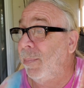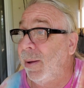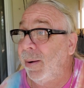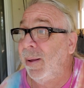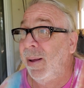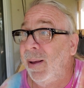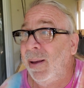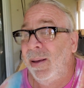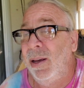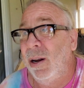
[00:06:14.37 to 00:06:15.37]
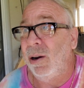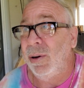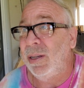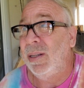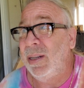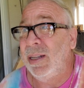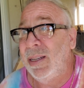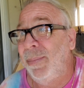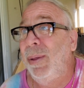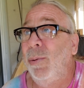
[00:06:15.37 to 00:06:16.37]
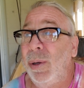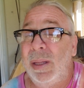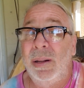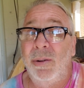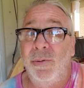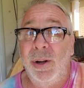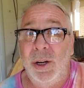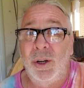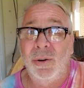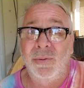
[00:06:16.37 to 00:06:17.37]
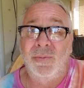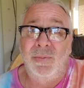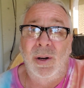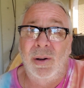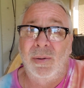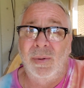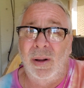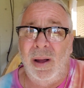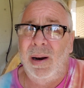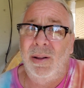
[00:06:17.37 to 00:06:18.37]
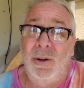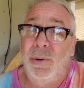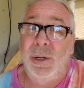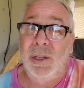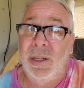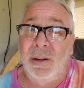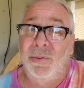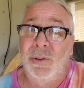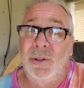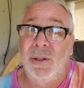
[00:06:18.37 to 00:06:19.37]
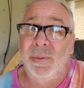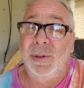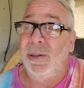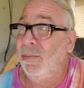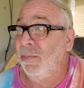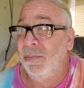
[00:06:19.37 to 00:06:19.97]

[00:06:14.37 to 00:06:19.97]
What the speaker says: But it's something within the reach of a lot of do-it-yourselfers. I mean,